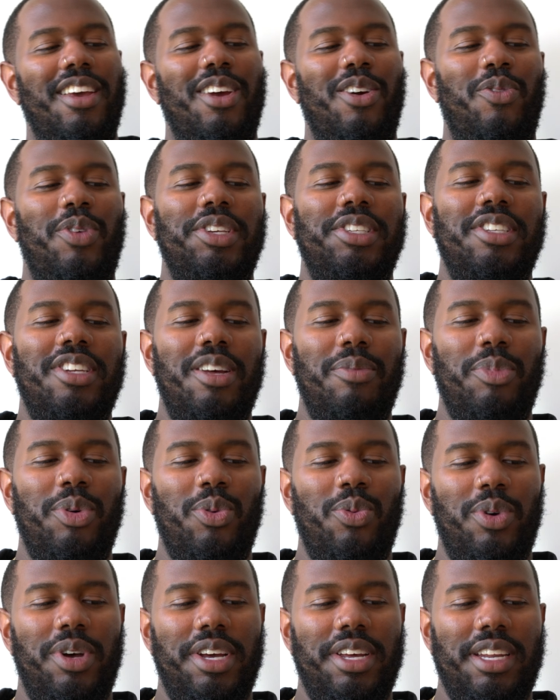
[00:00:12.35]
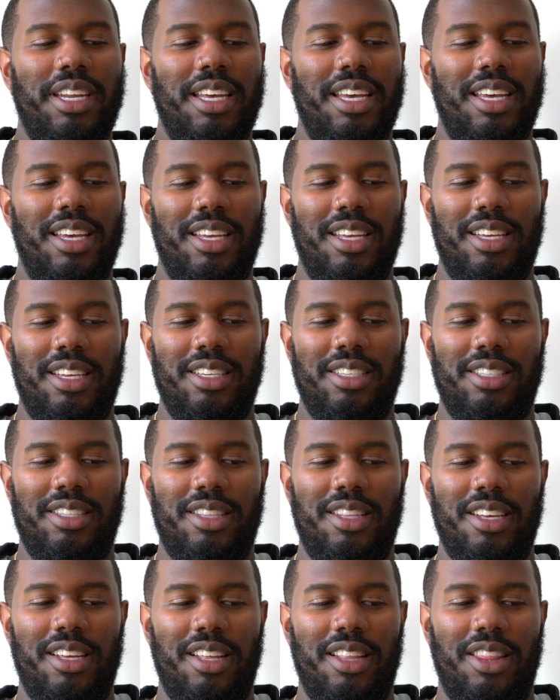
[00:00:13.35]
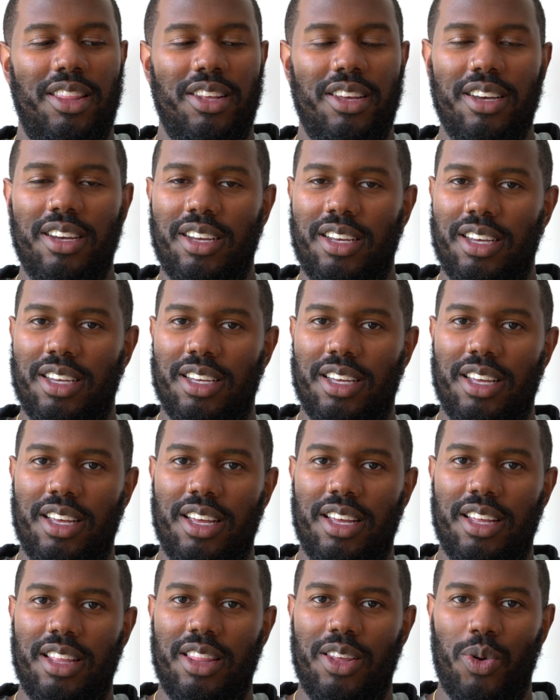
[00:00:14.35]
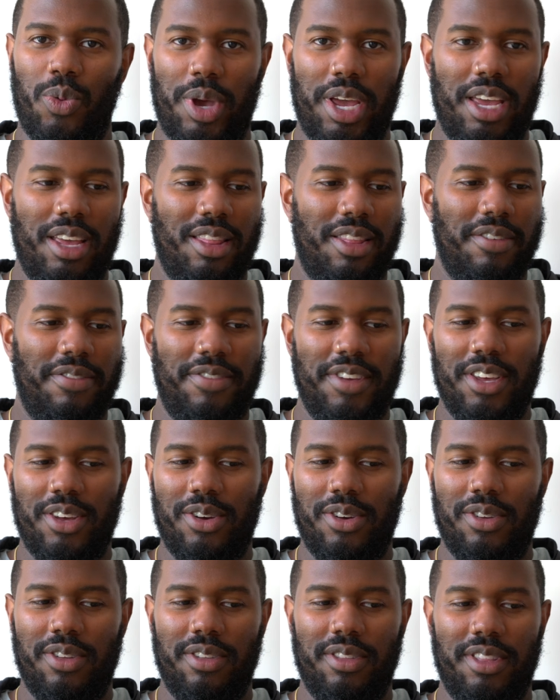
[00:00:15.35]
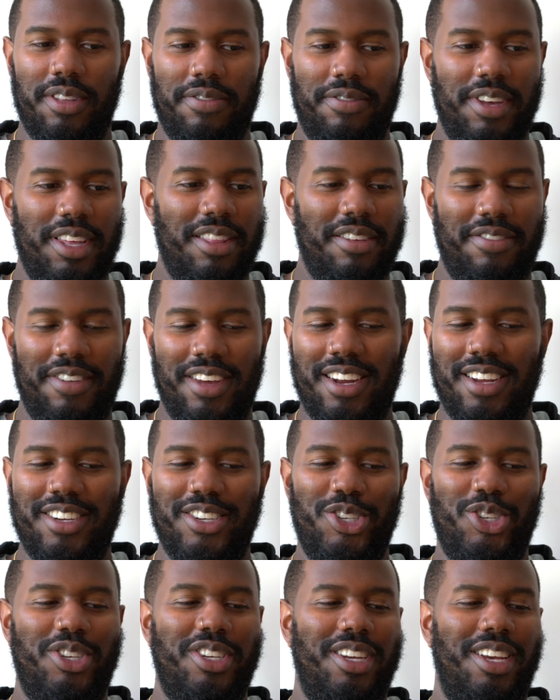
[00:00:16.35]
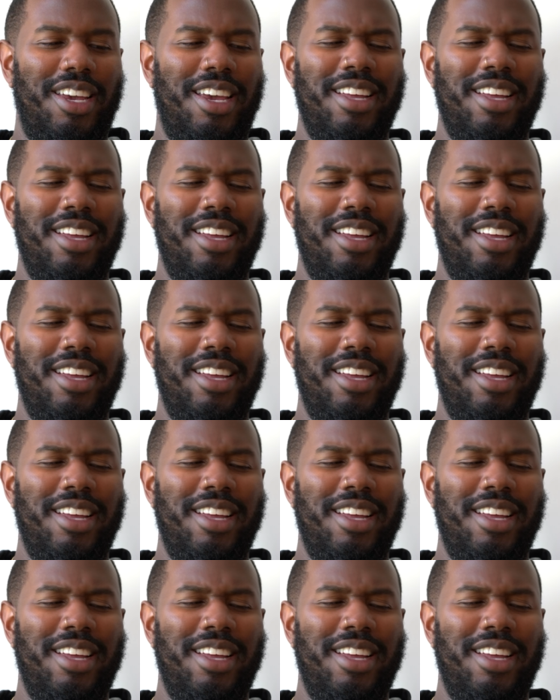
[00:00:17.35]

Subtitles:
Reason number 1 is the look, the weight, the feel, the fit, the finish.